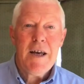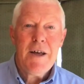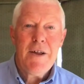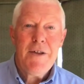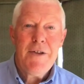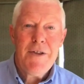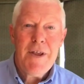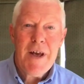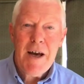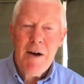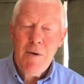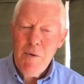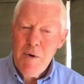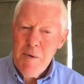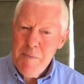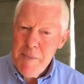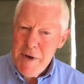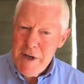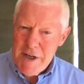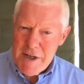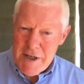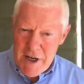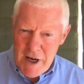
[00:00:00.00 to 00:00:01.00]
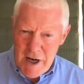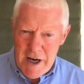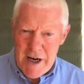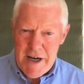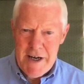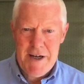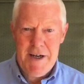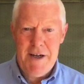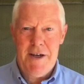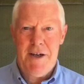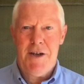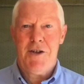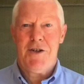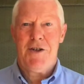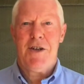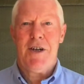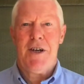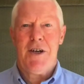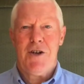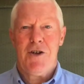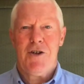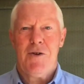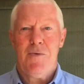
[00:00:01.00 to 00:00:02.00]
That would be a tidy
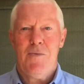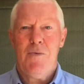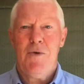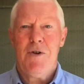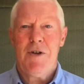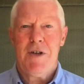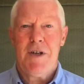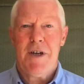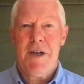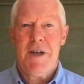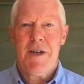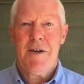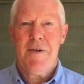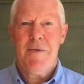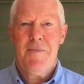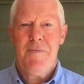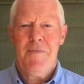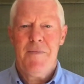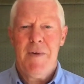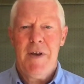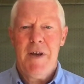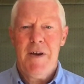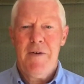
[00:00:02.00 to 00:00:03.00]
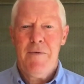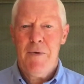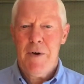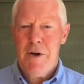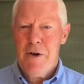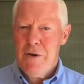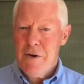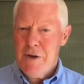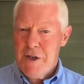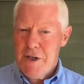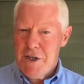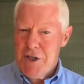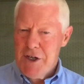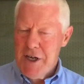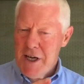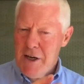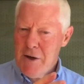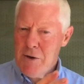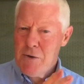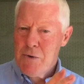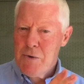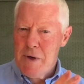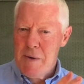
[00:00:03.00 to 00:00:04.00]
distinction, wouldn't it, if we could
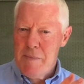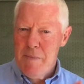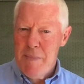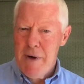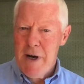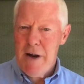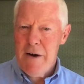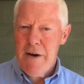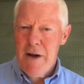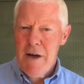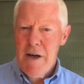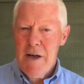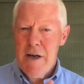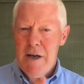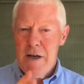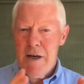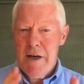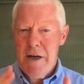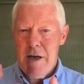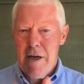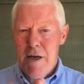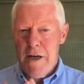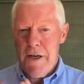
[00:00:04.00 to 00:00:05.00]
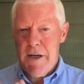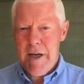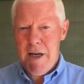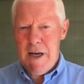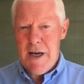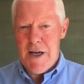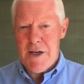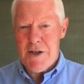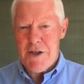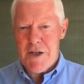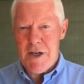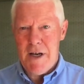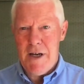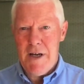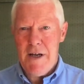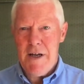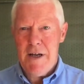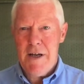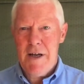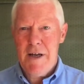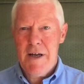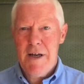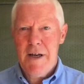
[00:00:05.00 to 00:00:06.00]
distinguish between Bara and Asah.
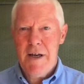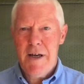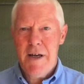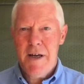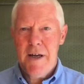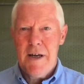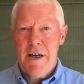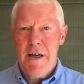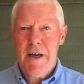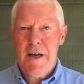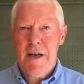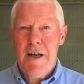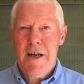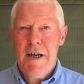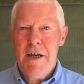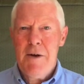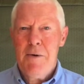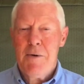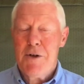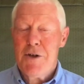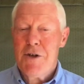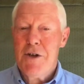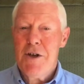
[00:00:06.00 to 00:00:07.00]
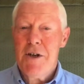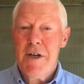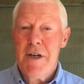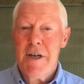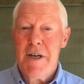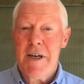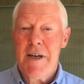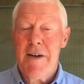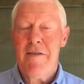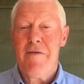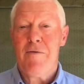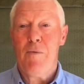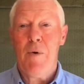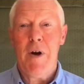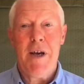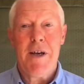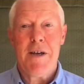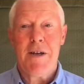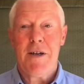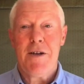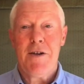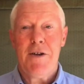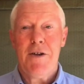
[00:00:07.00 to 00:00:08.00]
It would certainly give
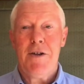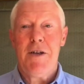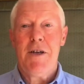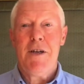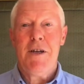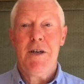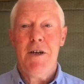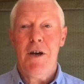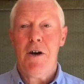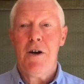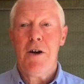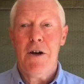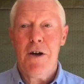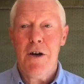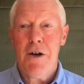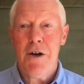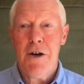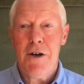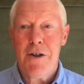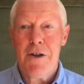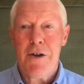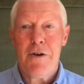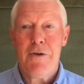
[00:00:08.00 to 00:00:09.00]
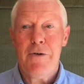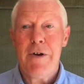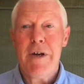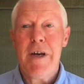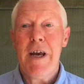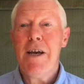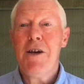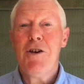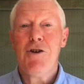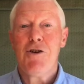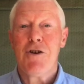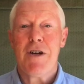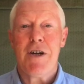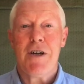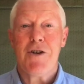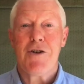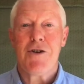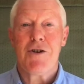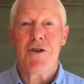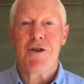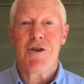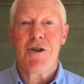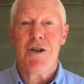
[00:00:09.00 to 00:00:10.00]
weight to the young earth
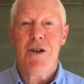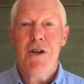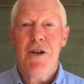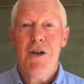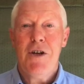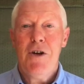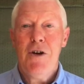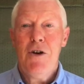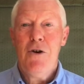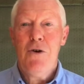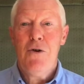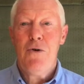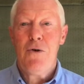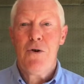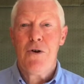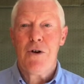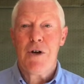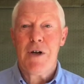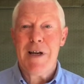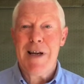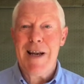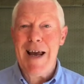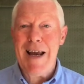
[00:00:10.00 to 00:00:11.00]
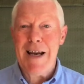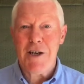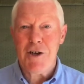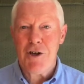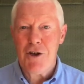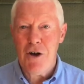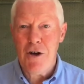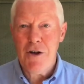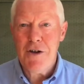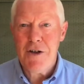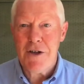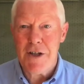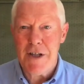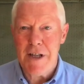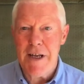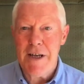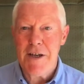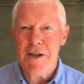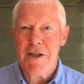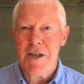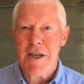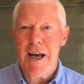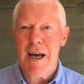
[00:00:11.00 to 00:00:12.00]
creationists, who could latch onto
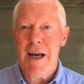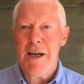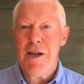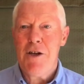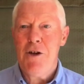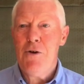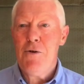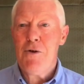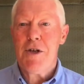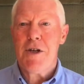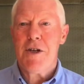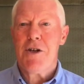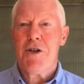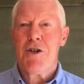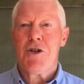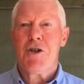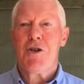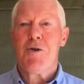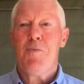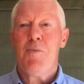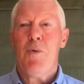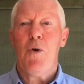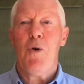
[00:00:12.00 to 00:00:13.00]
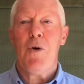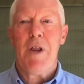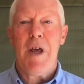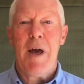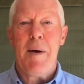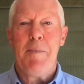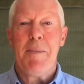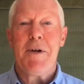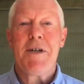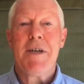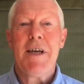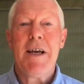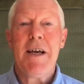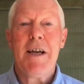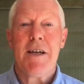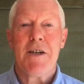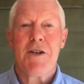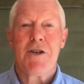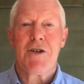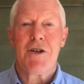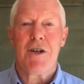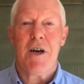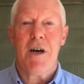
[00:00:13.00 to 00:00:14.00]
this and use it to support their particular
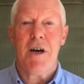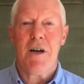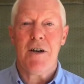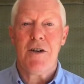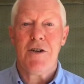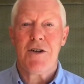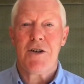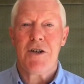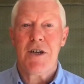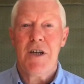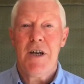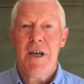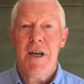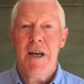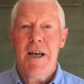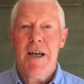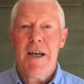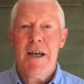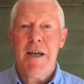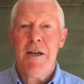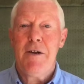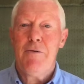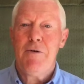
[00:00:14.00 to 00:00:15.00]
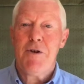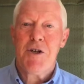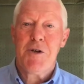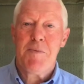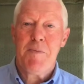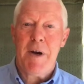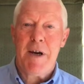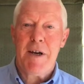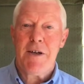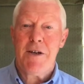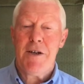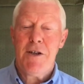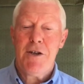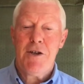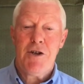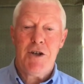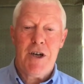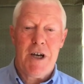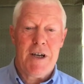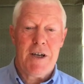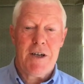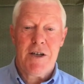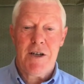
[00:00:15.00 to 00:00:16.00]
stance in respect to the
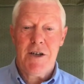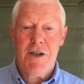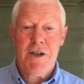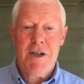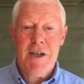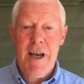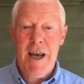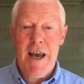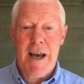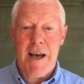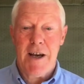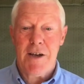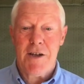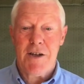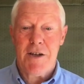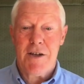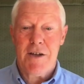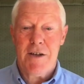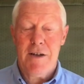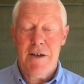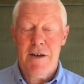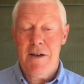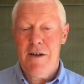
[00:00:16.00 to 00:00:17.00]
Genesis text.